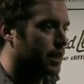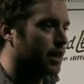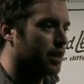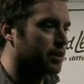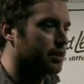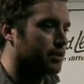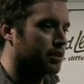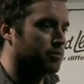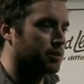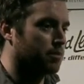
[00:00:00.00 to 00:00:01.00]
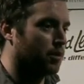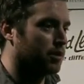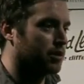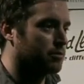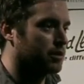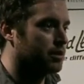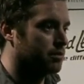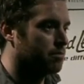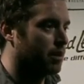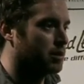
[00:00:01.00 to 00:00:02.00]
Yeah, I think it was important that we
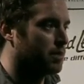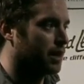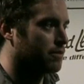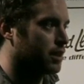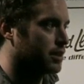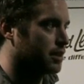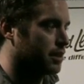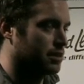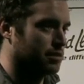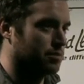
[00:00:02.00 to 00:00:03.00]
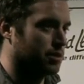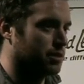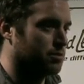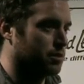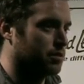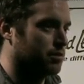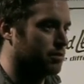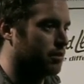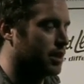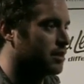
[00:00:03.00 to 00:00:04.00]
bounced back after last night, because to be honest,
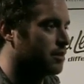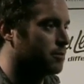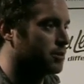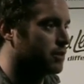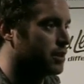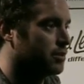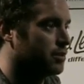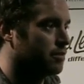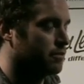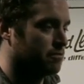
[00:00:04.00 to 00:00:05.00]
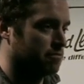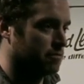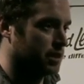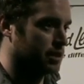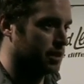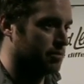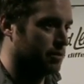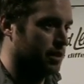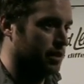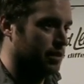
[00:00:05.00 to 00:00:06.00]
last night wasn't really good enough for the
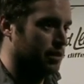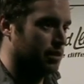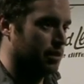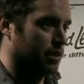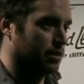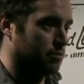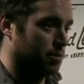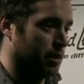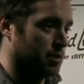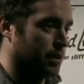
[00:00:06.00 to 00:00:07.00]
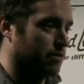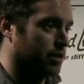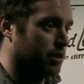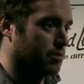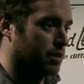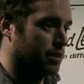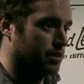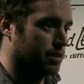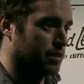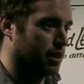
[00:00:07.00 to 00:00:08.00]
team, and we bounced back really well.
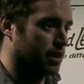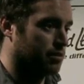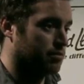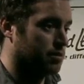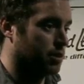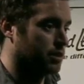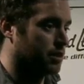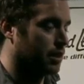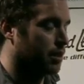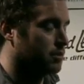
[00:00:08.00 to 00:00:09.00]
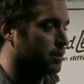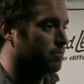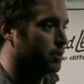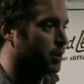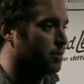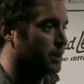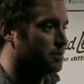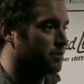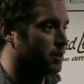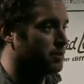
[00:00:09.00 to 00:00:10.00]
And to be honest, I think that was probably our
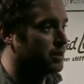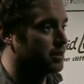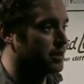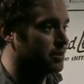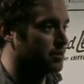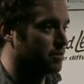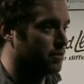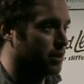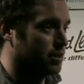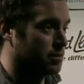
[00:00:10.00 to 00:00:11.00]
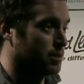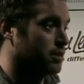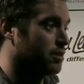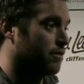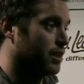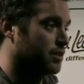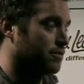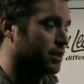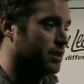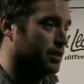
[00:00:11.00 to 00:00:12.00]
best performance of the season so far, especially
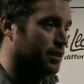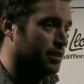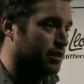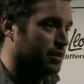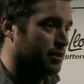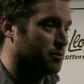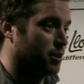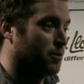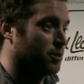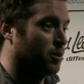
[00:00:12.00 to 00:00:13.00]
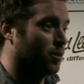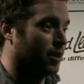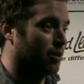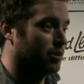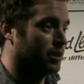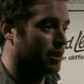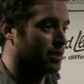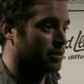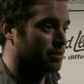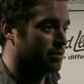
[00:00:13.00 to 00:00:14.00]
defensively. There was a lot more talk out on the
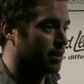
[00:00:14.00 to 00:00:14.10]
ice.